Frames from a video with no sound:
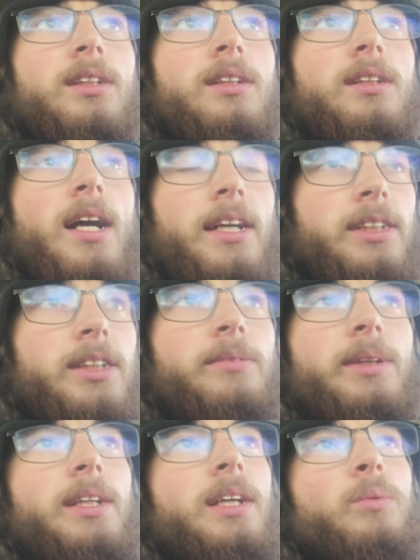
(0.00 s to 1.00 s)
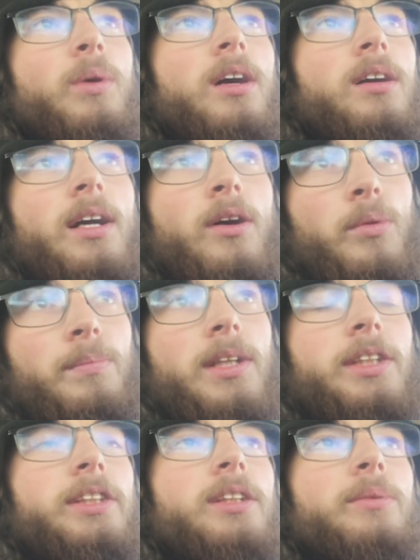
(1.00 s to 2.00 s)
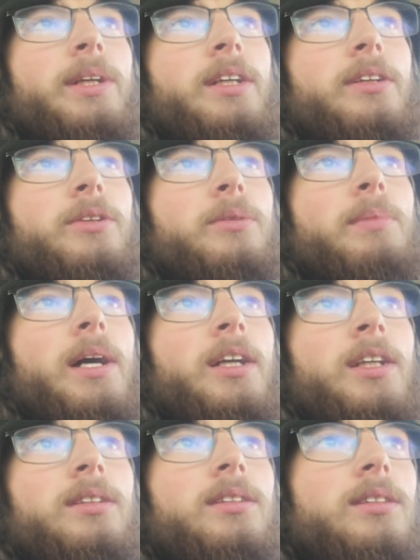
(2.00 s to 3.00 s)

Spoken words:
Last year we did well. I hope this year we can do better.